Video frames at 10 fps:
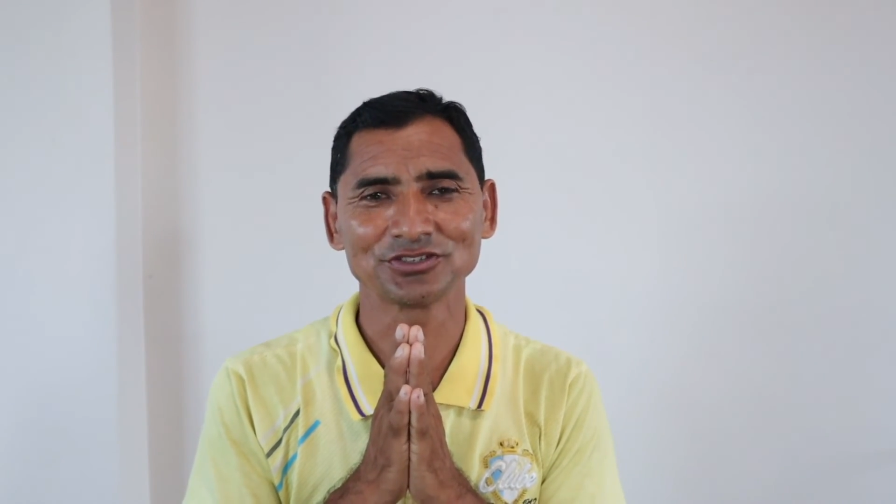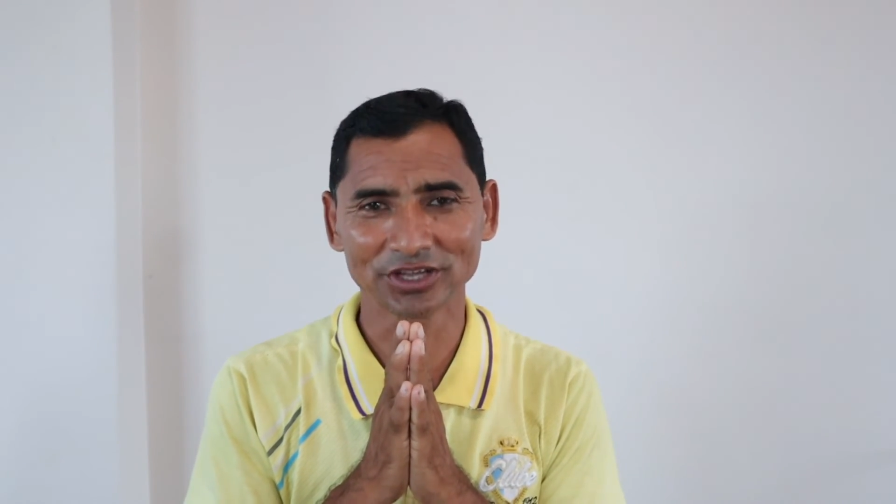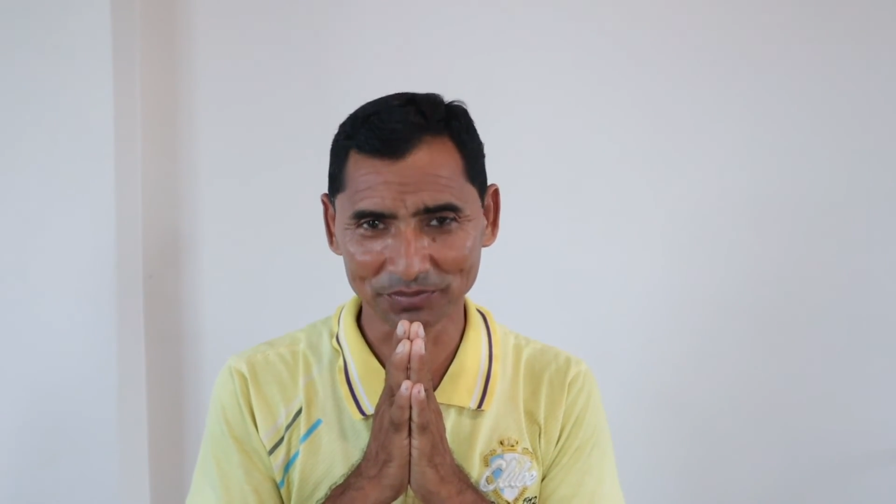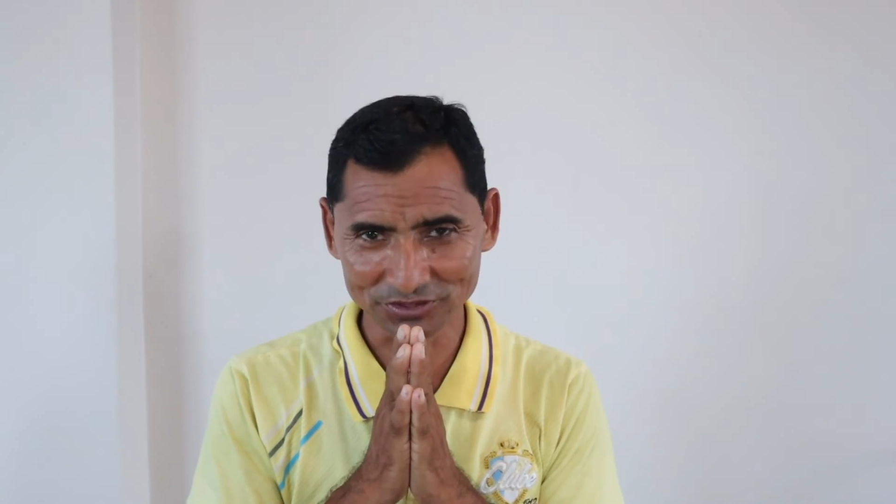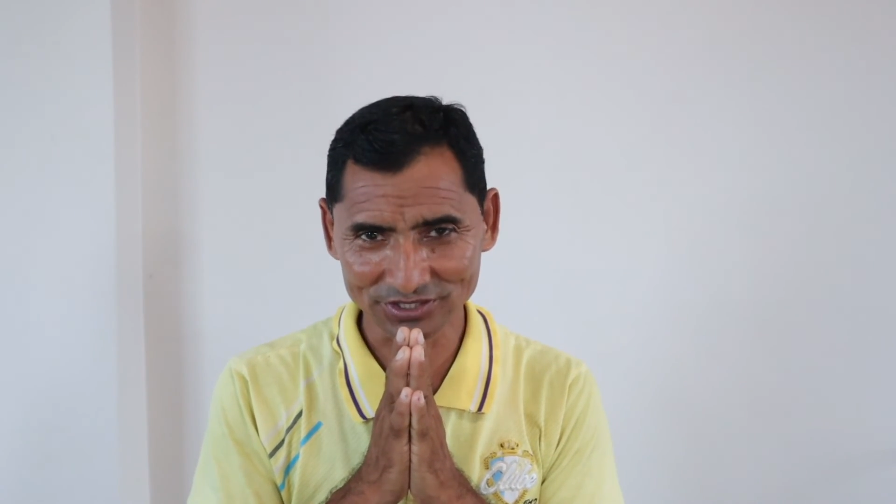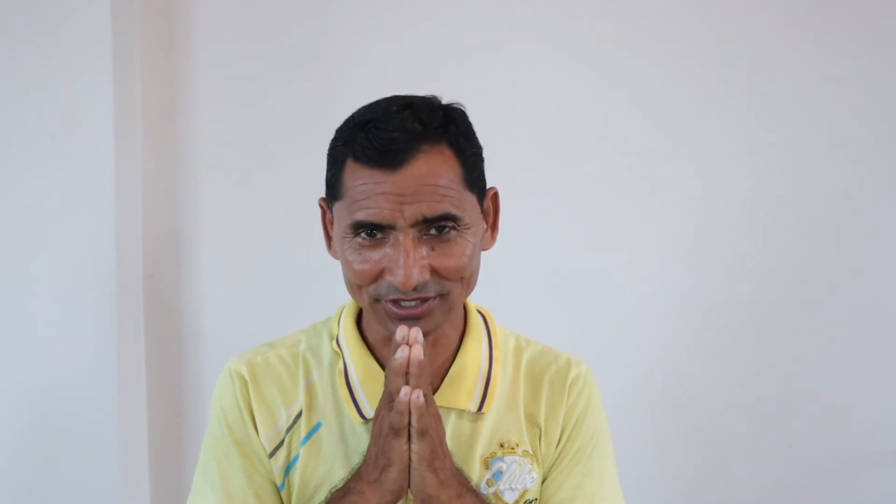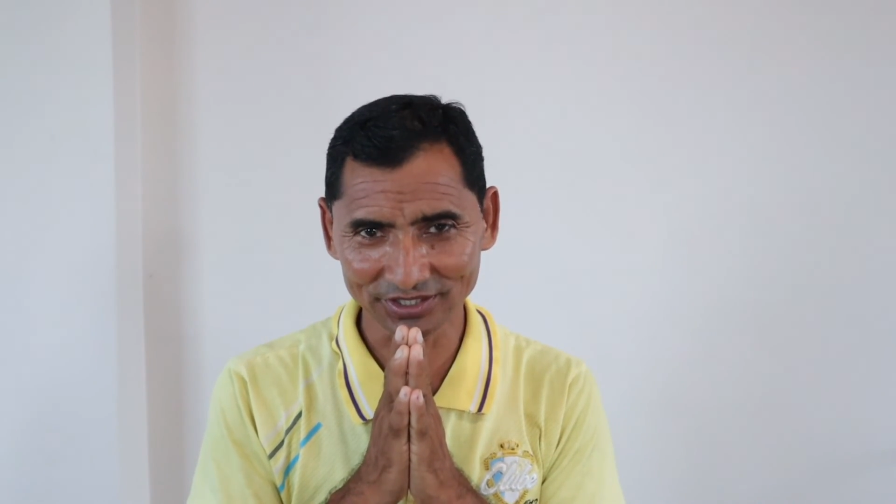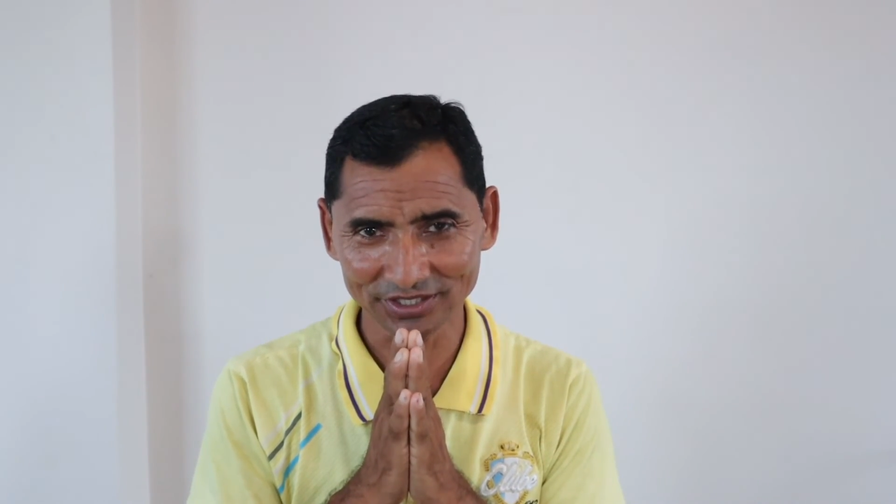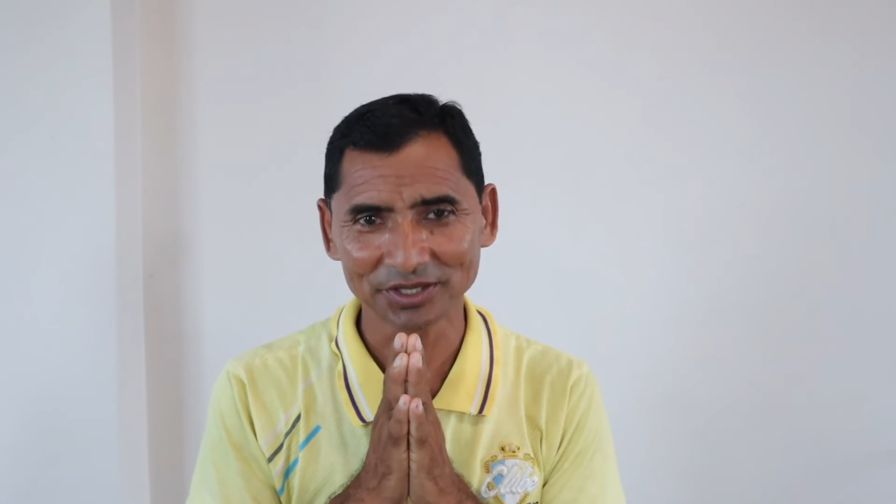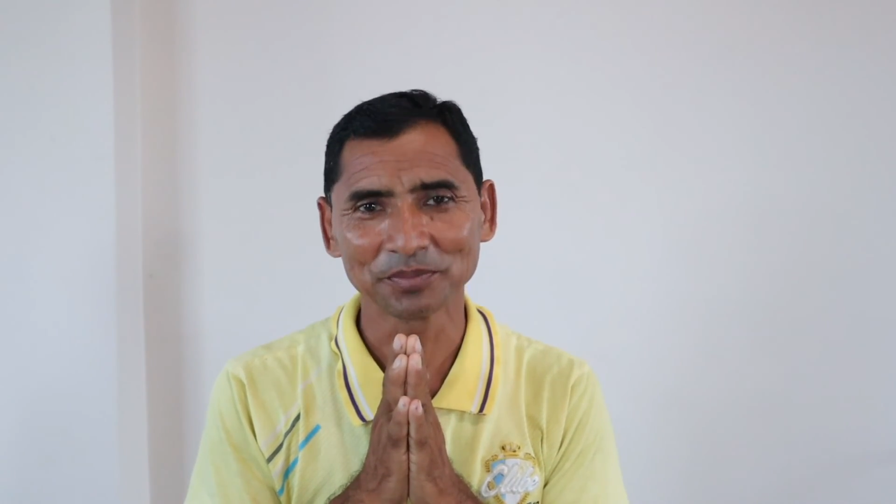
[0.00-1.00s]
Jai
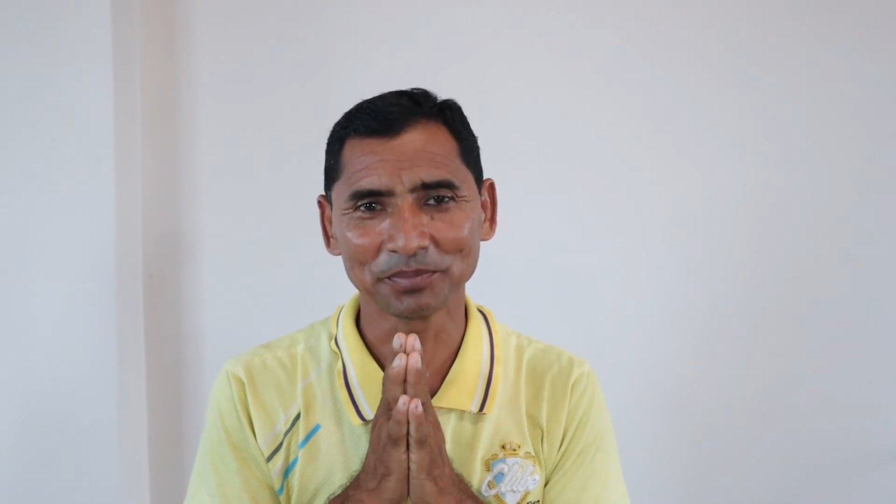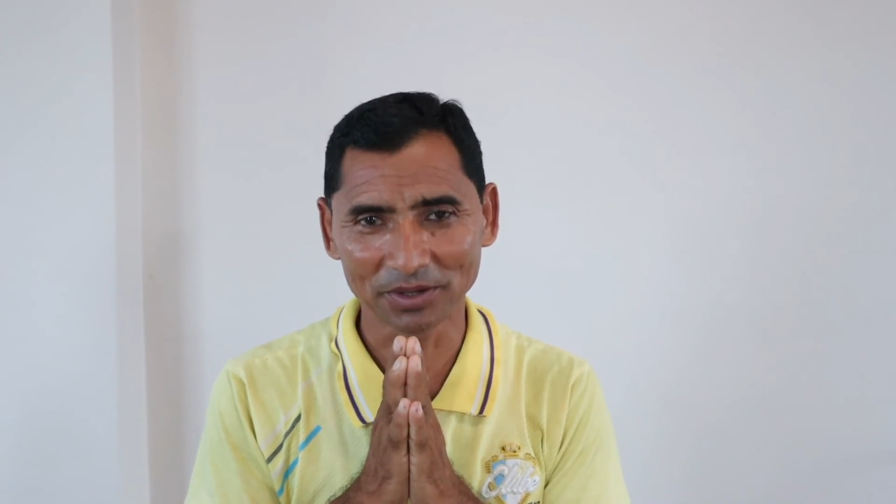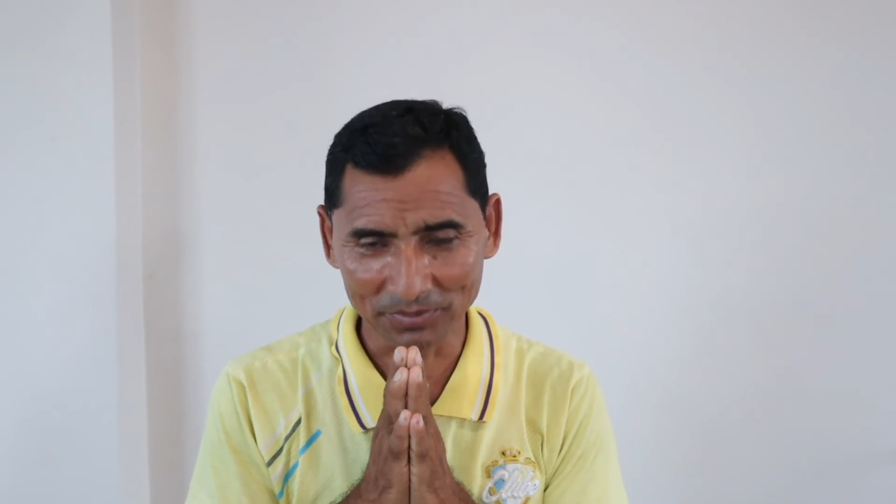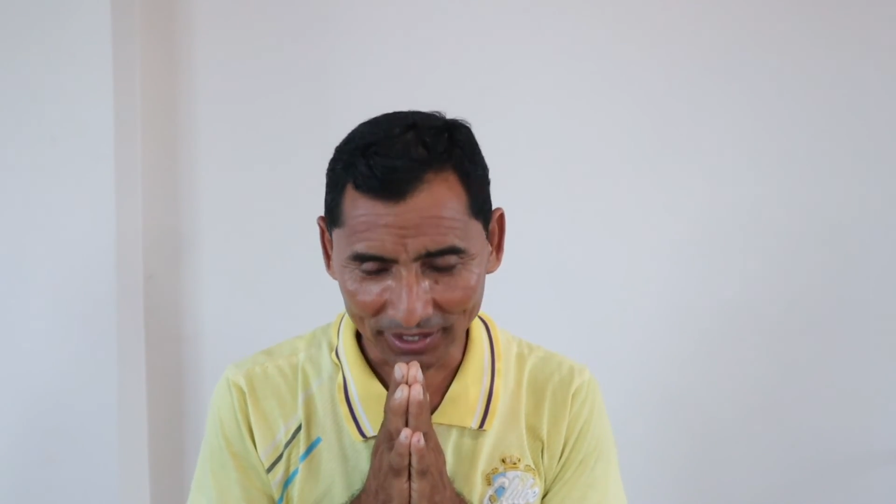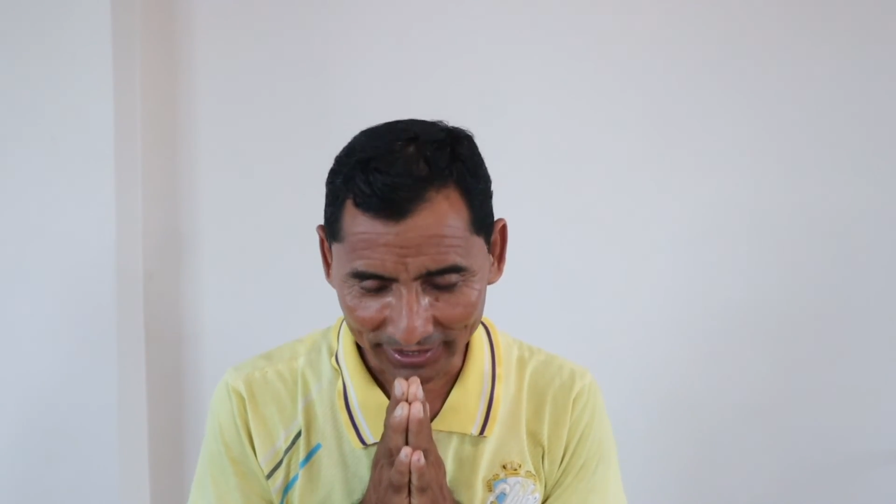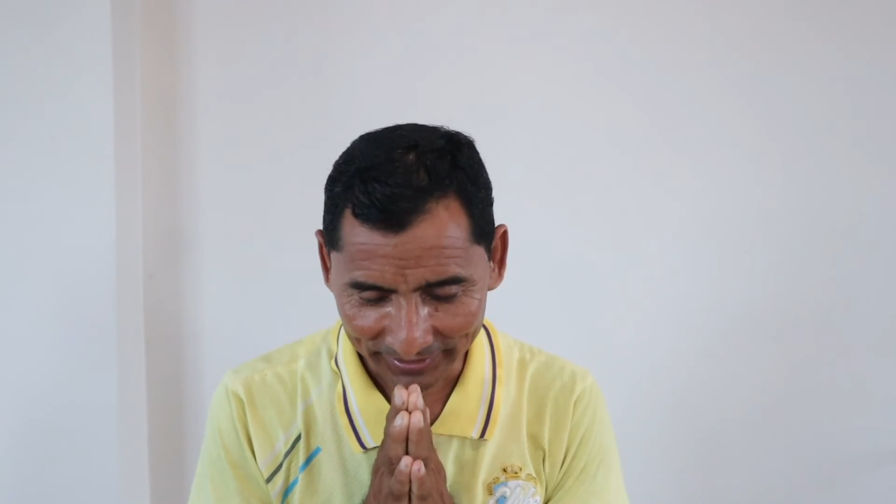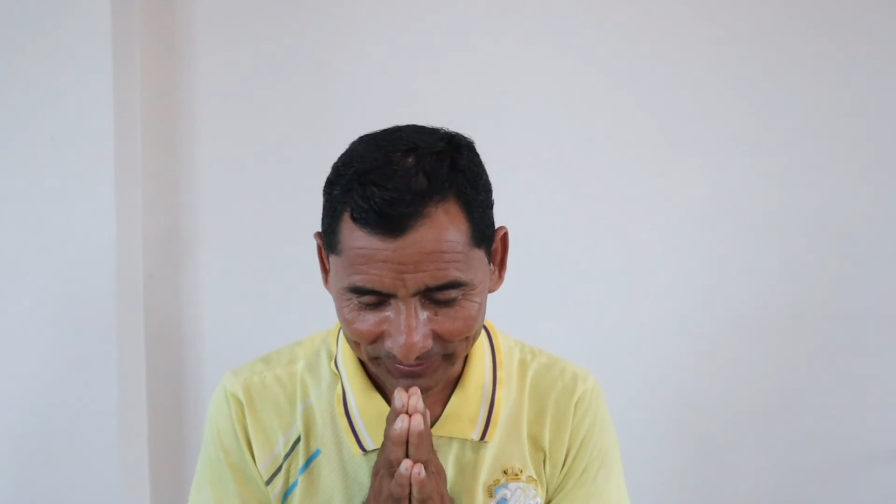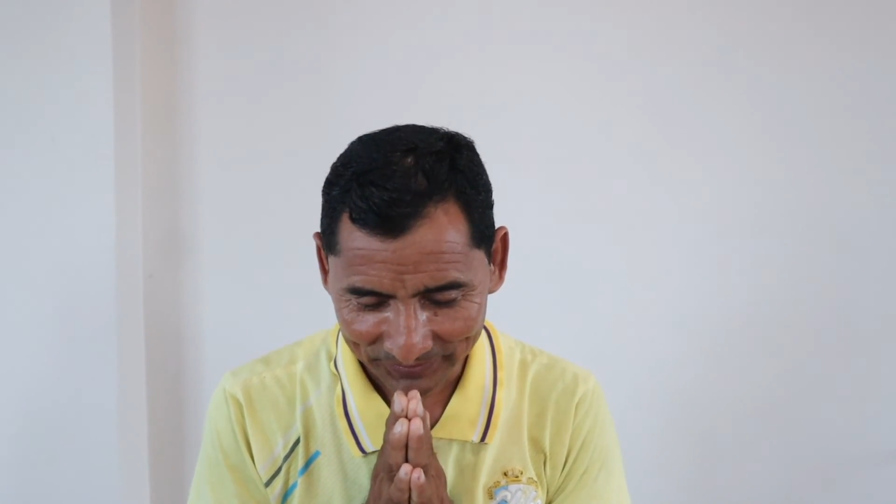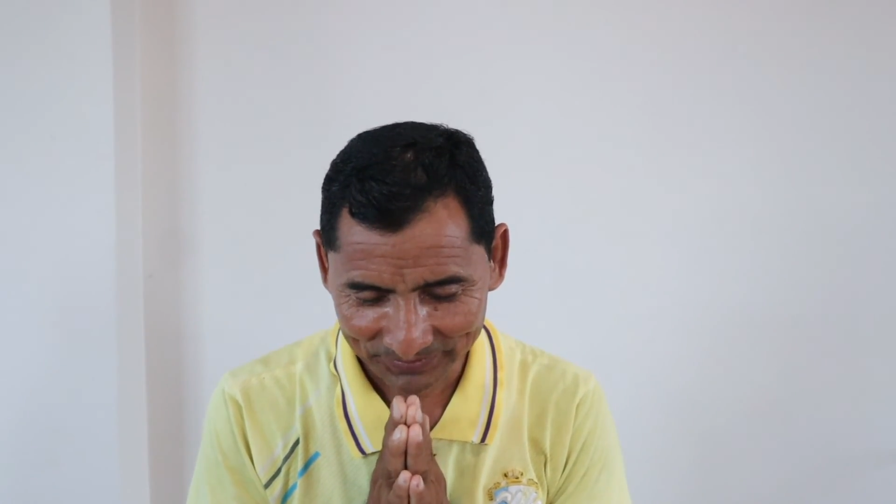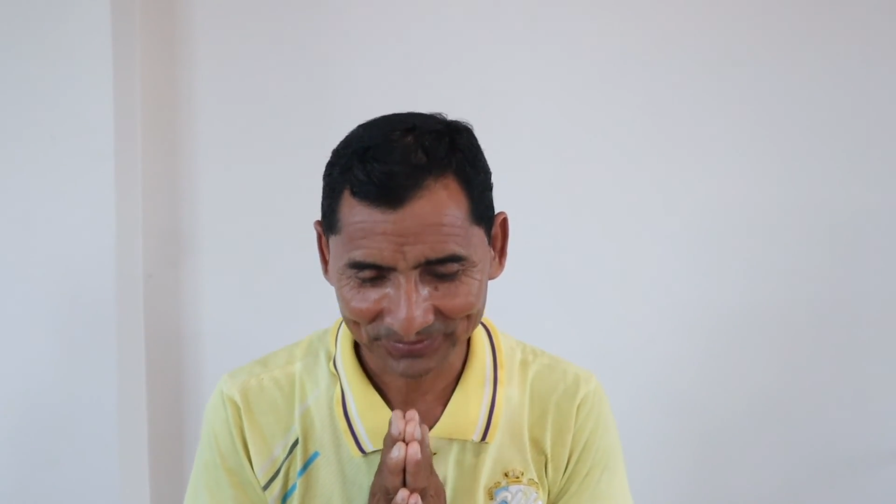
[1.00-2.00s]
Bye
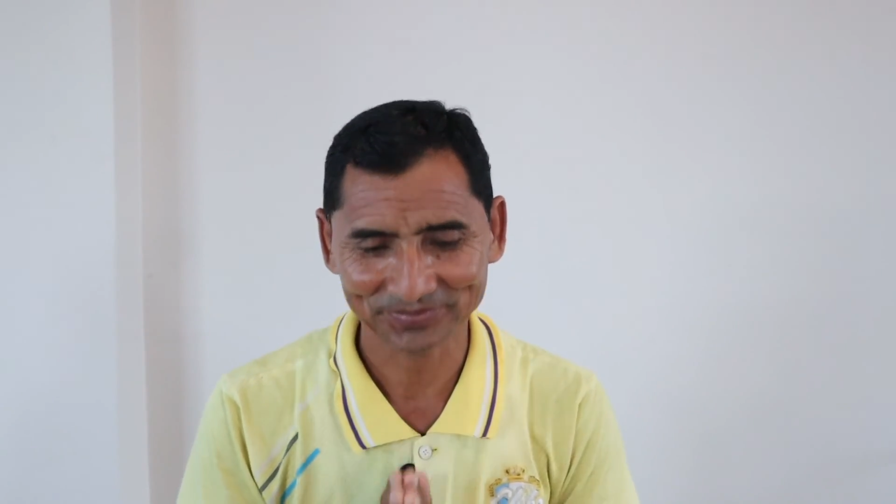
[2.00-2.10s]
bye.